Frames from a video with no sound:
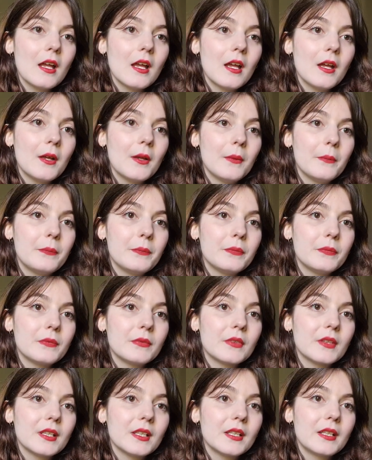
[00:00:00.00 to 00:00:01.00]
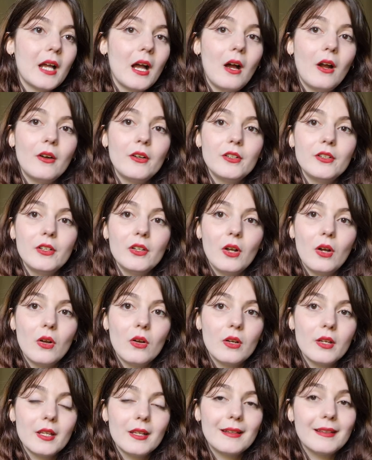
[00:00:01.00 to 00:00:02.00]
that are
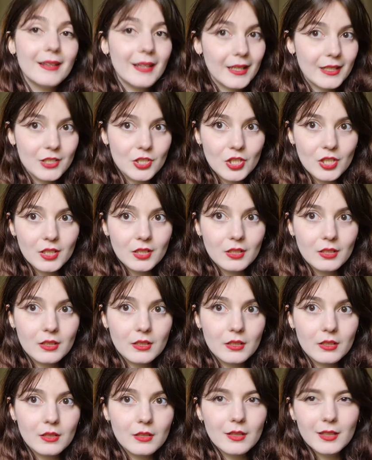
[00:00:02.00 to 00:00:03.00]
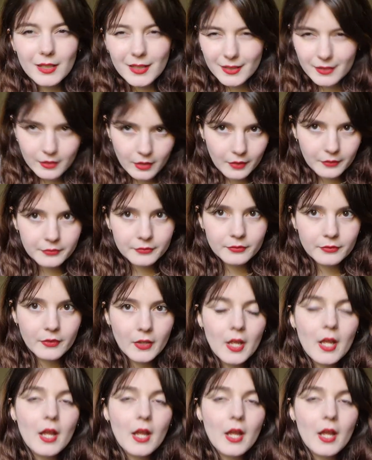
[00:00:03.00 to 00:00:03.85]
not engaging enough,